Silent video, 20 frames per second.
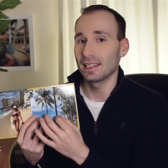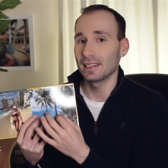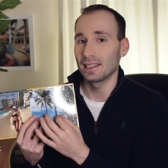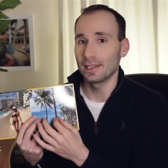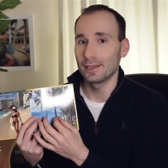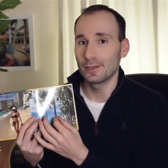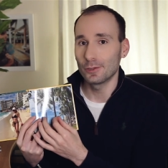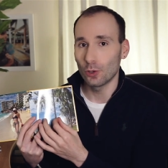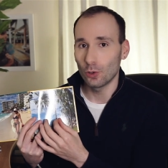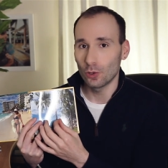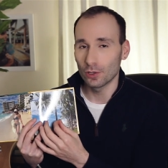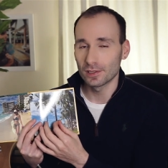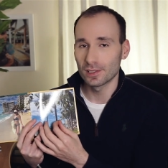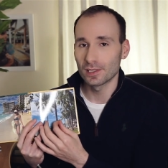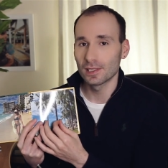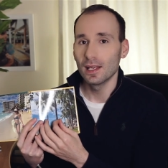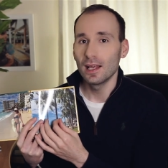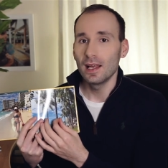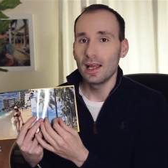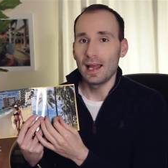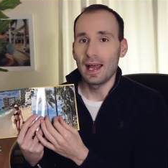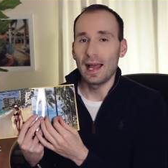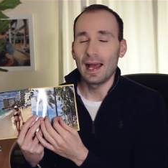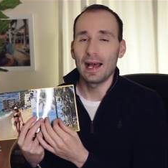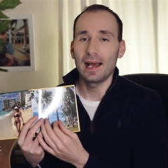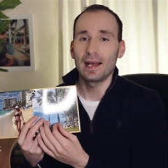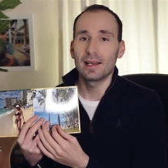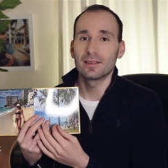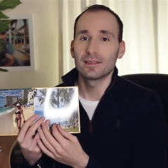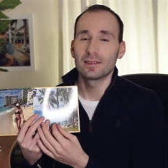dots,
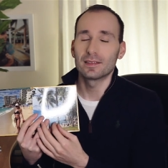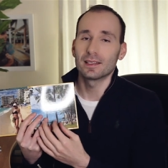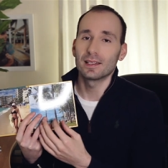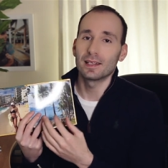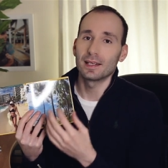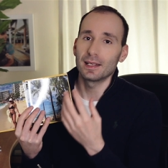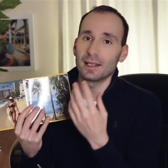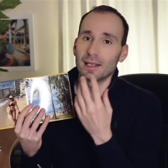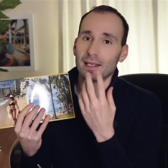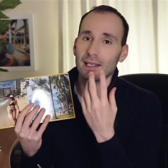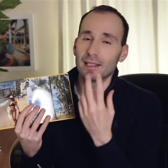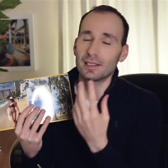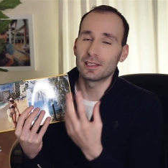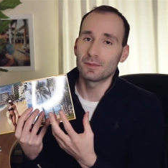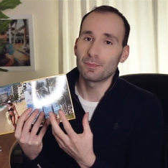and it's